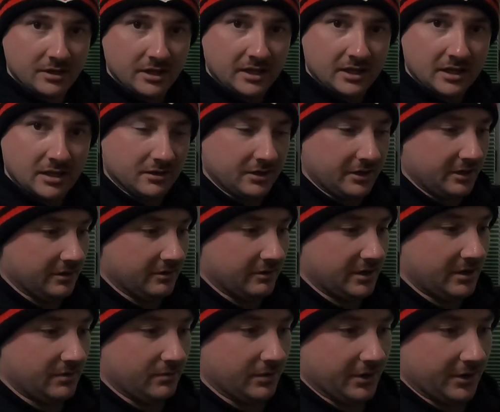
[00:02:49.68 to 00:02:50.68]
thing down here,
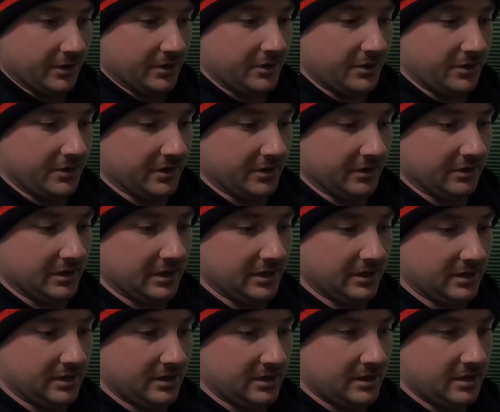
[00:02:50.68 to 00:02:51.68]
right, where you can
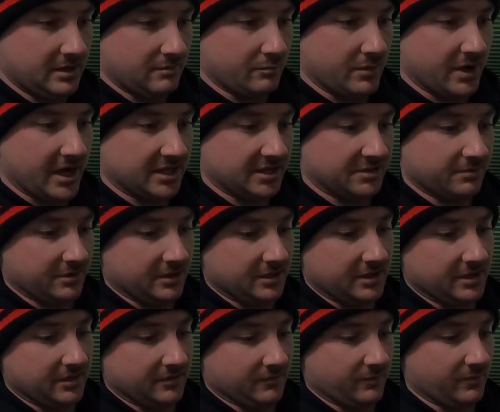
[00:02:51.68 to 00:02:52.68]
backspin
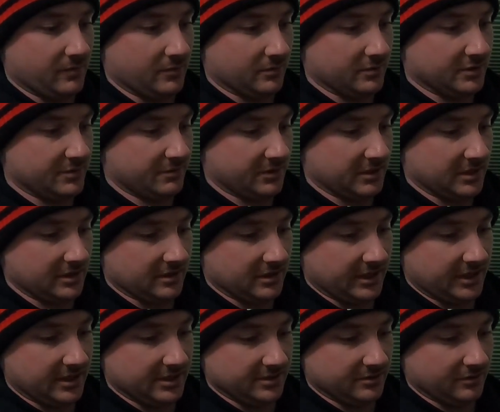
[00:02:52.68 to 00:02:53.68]
it and forward spin it,
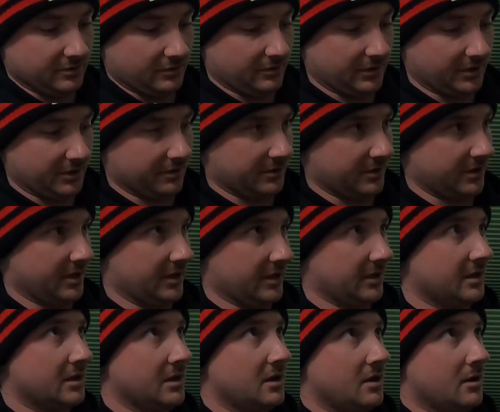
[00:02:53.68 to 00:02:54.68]
like this little clicker
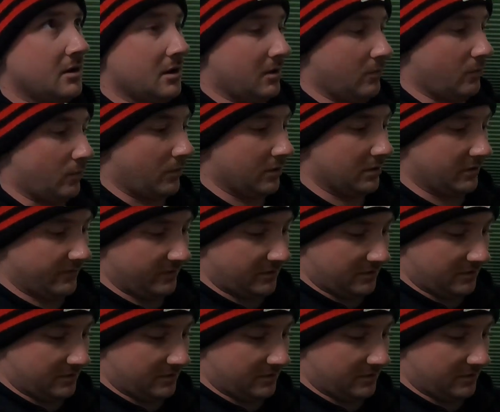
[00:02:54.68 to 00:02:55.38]
thing. On one of